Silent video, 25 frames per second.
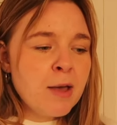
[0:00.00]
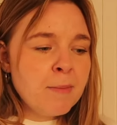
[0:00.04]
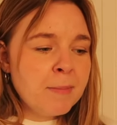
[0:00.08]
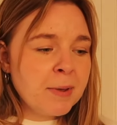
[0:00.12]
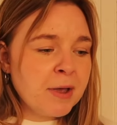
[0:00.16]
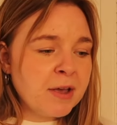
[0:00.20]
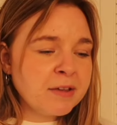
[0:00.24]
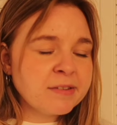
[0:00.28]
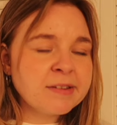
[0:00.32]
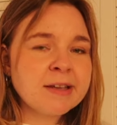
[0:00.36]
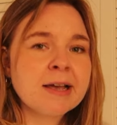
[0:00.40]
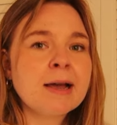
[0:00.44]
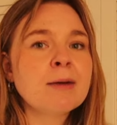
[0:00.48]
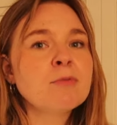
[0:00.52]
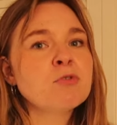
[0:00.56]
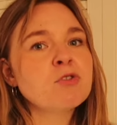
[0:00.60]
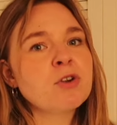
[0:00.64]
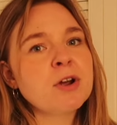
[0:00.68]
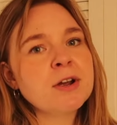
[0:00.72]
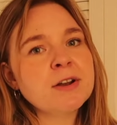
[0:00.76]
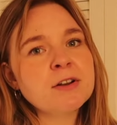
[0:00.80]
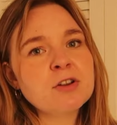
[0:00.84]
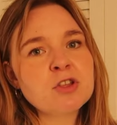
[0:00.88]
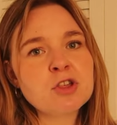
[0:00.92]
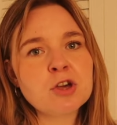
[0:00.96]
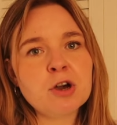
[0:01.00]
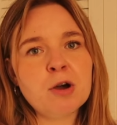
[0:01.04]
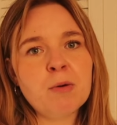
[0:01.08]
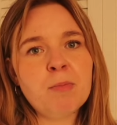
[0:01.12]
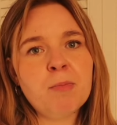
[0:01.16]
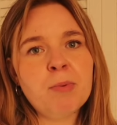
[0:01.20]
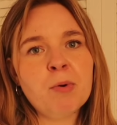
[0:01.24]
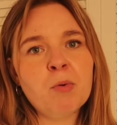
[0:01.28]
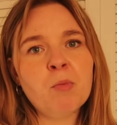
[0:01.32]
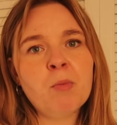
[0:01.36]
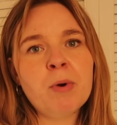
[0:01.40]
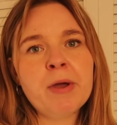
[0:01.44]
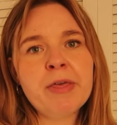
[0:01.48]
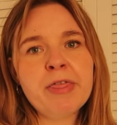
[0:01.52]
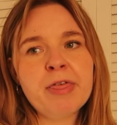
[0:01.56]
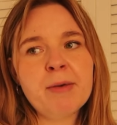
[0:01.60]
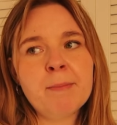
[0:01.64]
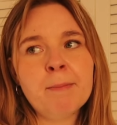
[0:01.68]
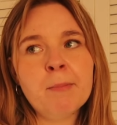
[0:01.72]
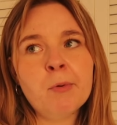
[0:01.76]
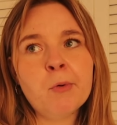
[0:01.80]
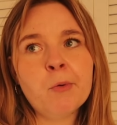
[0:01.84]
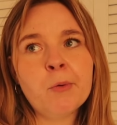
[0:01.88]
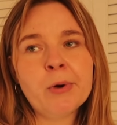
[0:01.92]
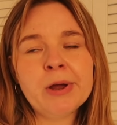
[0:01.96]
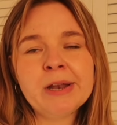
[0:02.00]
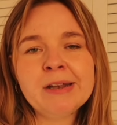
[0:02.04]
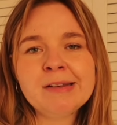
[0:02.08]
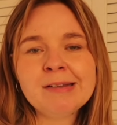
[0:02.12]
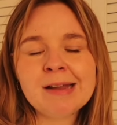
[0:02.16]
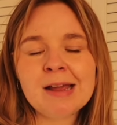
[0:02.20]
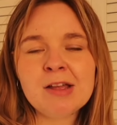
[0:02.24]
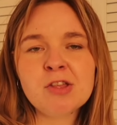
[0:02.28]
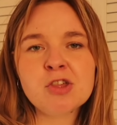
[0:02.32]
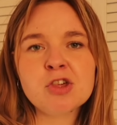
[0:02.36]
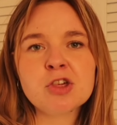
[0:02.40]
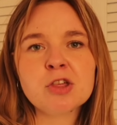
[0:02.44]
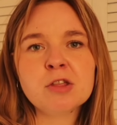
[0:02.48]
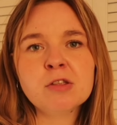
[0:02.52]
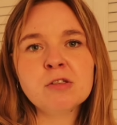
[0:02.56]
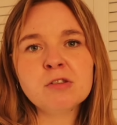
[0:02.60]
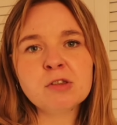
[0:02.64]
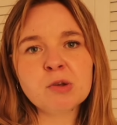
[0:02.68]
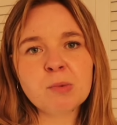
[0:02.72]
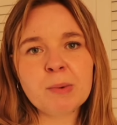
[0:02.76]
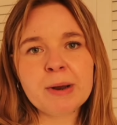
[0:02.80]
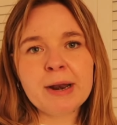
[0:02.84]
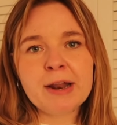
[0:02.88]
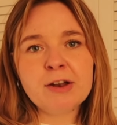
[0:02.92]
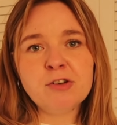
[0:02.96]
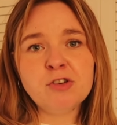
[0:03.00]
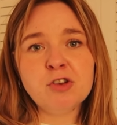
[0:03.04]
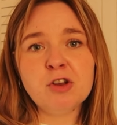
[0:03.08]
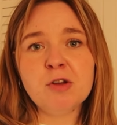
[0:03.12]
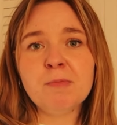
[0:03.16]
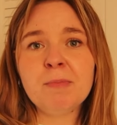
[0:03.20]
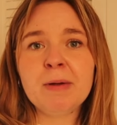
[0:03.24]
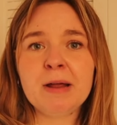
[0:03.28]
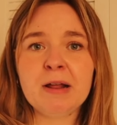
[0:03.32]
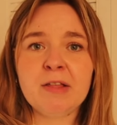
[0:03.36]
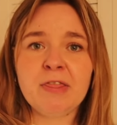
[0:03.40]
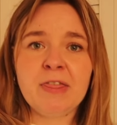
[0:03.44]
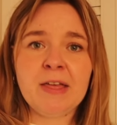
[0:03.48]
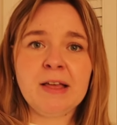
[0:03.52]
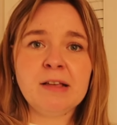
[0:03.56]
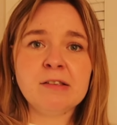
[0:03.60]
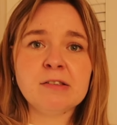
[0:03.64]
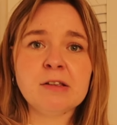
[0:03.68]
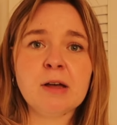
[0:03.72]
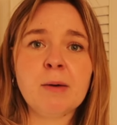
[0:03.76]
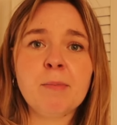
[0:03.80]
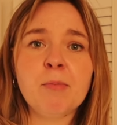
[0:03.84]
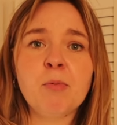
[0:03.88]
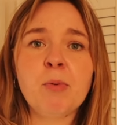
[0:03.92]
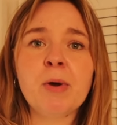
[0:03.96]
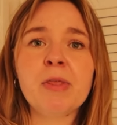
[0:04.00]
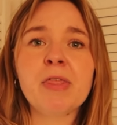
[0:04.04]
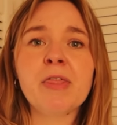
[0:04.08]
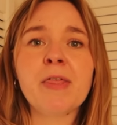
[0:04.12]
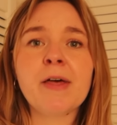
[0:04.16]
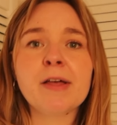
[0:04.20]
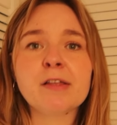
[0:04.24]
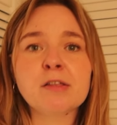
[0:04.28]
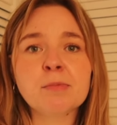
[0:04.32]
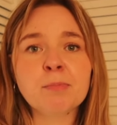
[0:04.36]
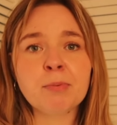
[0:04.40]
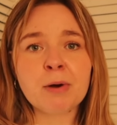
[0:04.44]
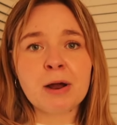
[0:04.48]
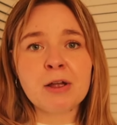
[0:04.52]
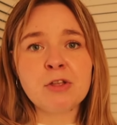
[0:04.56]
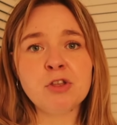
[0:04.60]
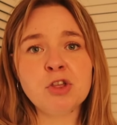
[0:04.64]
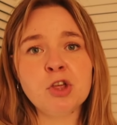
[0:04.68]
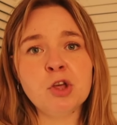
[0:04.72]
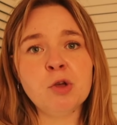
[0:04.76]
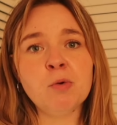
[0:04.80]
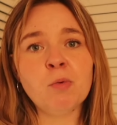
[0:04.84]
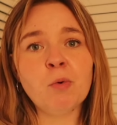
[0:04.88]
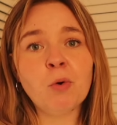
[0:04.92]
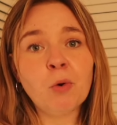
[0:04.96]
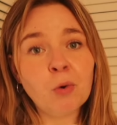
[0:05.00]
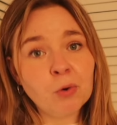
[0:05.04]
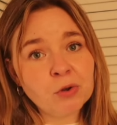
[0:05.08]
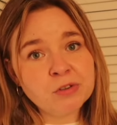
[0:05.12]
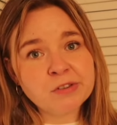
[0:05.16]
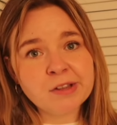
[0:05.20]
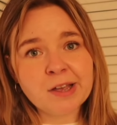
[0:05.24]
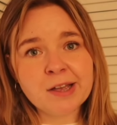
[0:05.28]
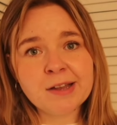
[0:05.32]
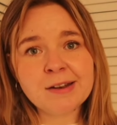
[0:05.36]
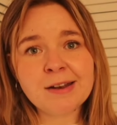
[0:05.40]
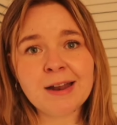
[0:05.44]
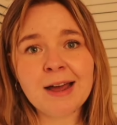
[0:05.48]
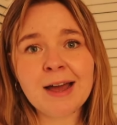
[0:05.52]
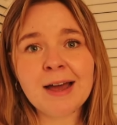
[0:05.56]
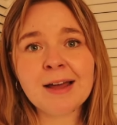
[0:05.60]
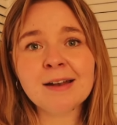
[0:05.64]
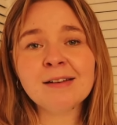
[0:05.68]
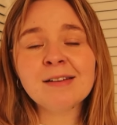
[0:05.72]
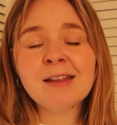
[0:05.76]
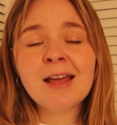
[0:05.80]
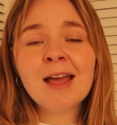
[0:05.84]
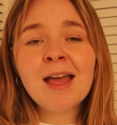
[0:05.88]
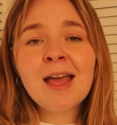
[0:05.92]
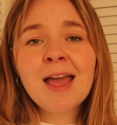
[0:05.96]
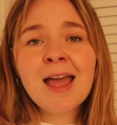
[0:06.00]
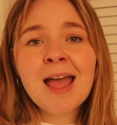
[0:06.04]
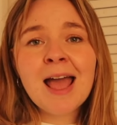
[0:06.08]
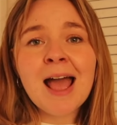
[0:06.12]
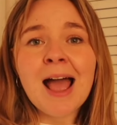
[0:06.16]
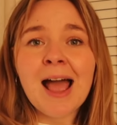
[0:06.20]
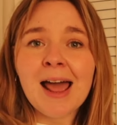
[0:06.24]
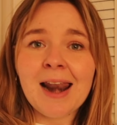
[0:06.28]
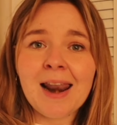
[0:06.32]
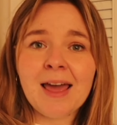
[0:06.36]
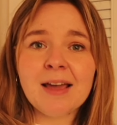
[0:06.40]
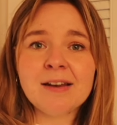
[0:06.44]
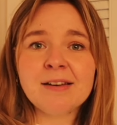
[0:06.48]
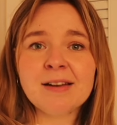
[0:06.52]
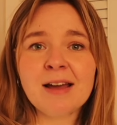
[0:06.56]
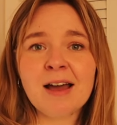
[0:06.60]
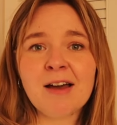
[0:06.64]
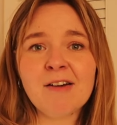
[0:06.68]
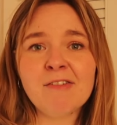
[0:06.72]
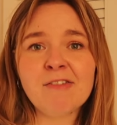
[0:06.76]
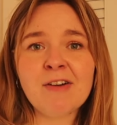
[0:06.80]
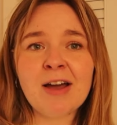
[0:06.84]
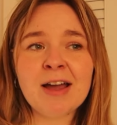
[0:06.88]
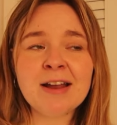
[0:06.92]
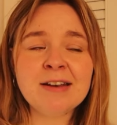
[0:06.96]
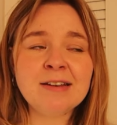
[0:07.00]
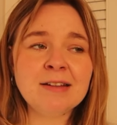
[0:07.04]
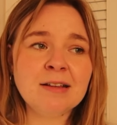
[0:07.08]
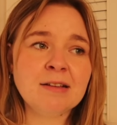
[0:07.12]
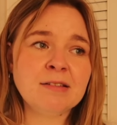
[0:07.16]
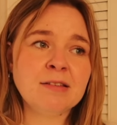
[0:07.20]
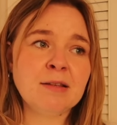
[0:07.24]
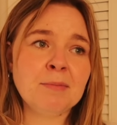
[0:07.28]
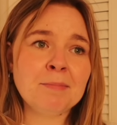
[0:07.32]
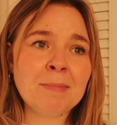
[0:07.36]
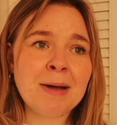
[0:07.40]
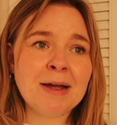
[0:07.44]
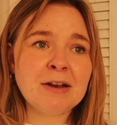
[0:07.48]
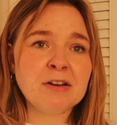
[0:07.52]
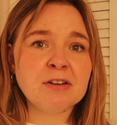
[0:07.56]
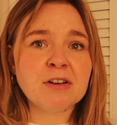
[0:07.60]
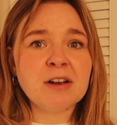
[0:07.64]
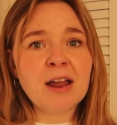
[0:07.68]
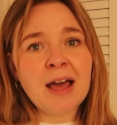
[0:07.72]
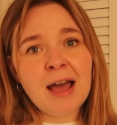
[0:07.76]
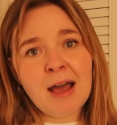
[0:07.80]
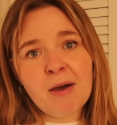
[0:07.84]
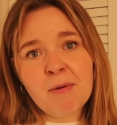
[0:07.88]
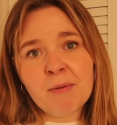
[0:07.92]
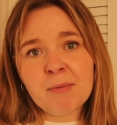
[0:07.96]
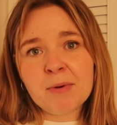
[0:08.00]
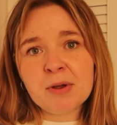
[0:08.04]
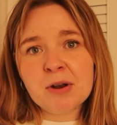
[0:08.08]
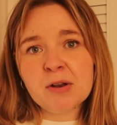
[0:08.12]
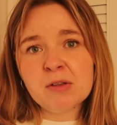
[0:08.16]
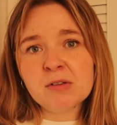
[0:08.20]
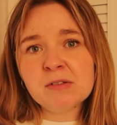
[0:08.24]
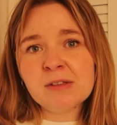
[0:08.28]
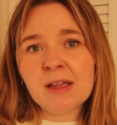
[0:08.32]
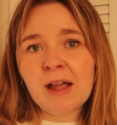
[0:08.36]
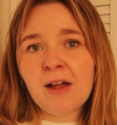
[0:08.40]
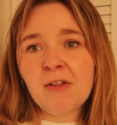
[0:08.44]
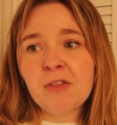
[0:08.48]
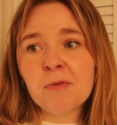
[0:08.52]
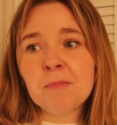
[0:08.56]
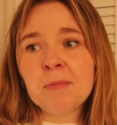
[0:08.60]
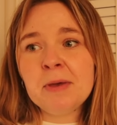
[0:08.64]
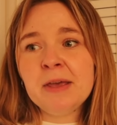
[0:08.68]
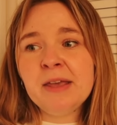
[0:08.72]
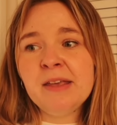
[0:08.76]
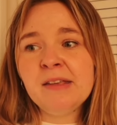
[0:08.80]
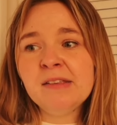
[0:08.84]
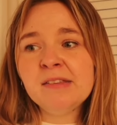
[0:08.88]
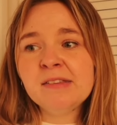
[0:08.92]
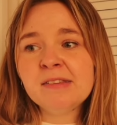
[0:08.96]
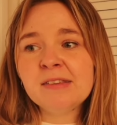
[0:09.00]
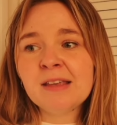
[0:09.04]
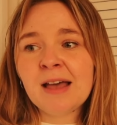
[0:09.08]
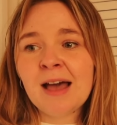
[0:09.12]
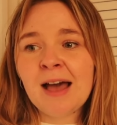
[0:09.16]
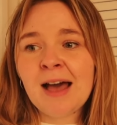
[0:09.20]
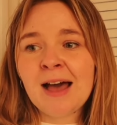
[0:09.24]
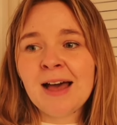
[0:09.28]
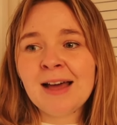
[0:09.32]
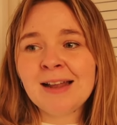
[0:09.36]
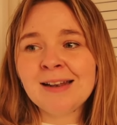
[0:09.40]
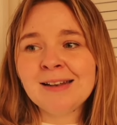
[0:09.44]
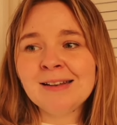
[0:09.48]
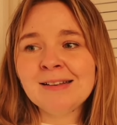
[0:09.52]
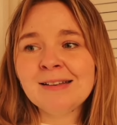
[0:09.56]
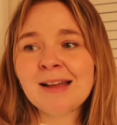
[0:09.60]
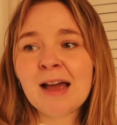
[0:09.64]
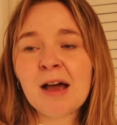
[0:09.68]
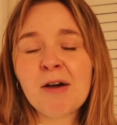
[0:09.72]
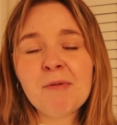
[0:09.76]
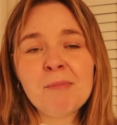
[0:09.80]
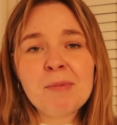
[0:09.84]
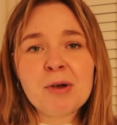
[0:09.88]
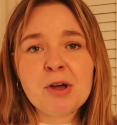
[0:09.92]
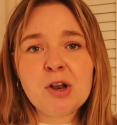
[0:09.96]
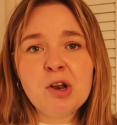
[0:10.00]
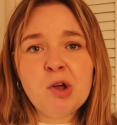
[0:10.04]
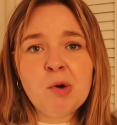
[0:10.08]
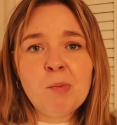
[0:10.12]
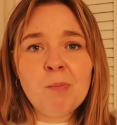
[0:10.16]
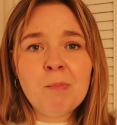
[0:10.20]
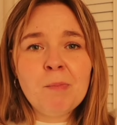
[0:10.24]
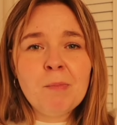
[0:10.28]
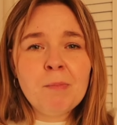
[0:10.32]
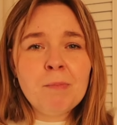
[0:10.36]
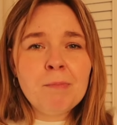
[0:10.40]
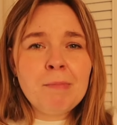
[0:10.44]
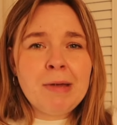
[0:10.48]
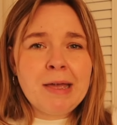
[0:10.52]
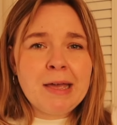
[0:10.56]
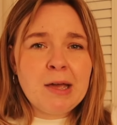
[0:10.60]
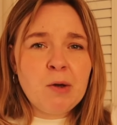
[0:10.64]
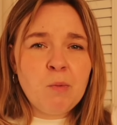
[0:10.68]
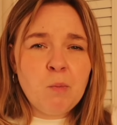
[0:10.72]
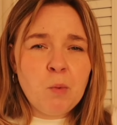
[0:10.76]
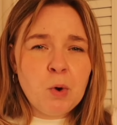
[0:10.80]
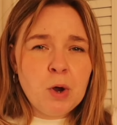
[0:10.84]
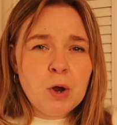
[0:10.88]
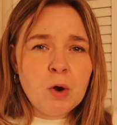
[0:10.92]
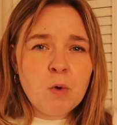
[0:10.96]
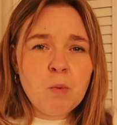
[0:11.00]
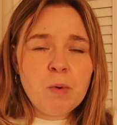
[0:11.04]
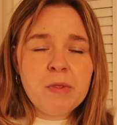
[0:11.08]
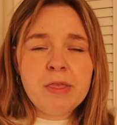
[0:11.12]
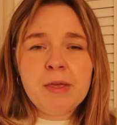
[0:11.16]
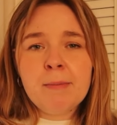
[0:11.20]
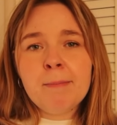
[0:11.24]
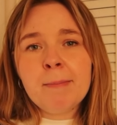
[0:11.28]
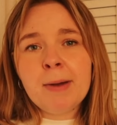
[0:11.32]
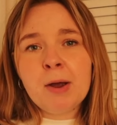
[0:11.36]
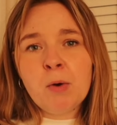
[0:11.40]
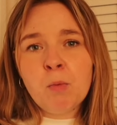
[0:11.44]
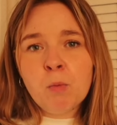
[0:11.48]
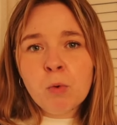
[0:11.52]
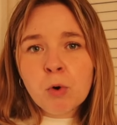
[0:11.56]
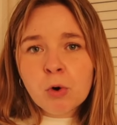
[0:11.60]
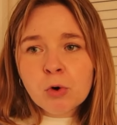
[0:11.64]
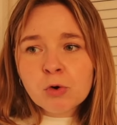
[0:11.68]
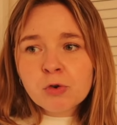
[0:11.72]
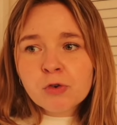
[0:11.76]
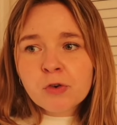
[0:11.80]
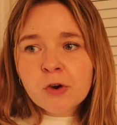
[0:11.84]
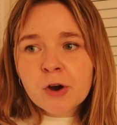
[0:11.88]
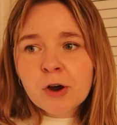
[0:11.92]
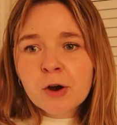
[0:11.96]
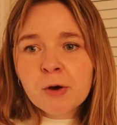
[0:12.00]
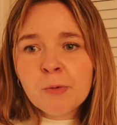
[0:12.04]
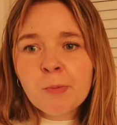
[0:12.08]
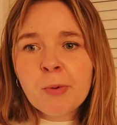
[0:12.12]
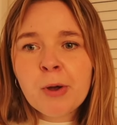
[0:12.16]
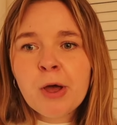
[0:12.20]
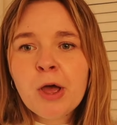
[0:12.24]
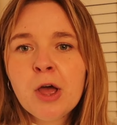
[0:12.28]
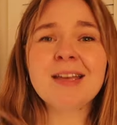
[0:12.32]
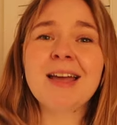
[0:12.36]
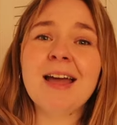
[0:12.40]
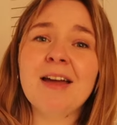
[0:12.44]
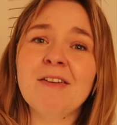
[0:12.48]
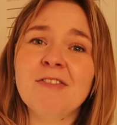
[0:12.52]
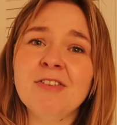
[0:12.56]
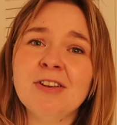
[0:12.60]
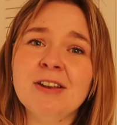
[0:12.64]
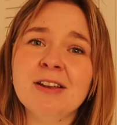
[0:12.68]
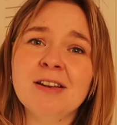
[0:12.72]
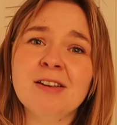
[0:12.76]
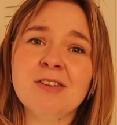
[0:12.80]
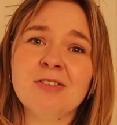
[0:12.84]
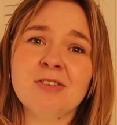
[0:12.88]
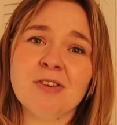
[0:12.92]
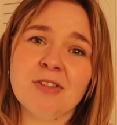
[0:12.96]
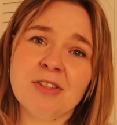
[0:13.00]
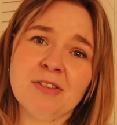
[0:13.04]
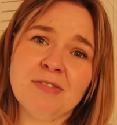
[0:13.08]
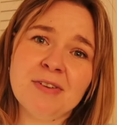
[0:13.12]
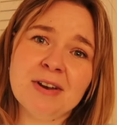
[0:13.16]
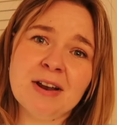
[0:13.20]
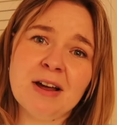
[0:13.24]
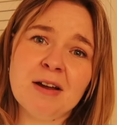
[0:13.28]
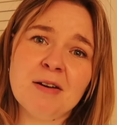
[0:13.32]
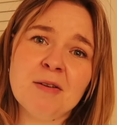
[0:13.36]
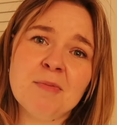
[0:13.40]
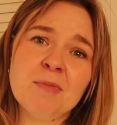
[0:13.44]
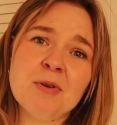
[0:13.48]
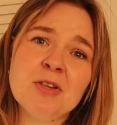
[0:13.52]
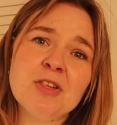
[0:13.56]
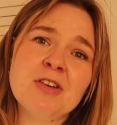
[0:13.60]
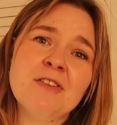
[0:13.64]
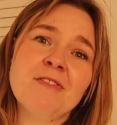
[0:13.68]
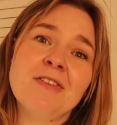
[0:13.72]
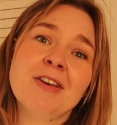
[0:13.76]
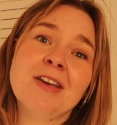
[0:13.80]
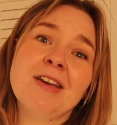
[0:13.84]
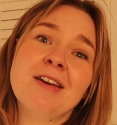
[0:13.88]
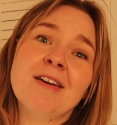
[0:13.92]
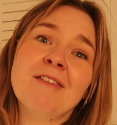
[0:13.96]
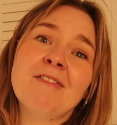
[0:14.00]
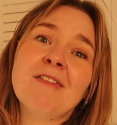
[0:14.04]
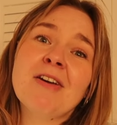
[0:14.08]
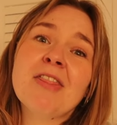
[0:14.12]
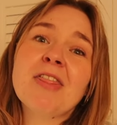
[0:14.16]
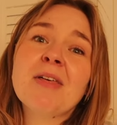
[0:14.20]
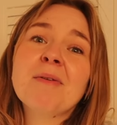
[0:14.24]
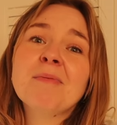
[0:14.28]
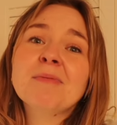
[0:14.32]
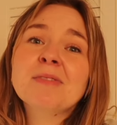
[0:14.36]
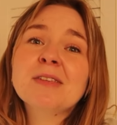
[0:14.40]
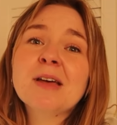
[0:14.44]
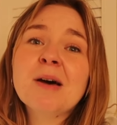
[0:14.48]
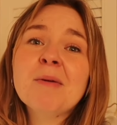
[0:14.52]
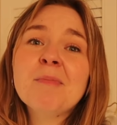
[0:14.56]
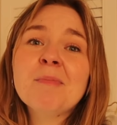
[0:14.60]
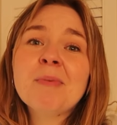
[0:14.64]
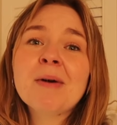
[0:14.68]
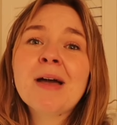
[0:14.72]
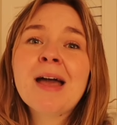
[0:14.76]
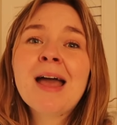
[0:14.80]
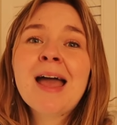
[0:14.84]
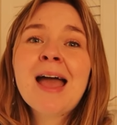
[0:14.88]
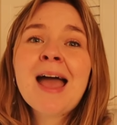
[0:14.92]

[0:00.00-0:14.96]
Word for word: because i am trying to shop with more intention so when i do pick things up whether that's brand new or second hand i like to have ideas in mind on how i'm going to style the piece and how i'm going to make it work within my wardrobe so yeah if you did enjoy this video i'd appreciate if you could give it a thumbs up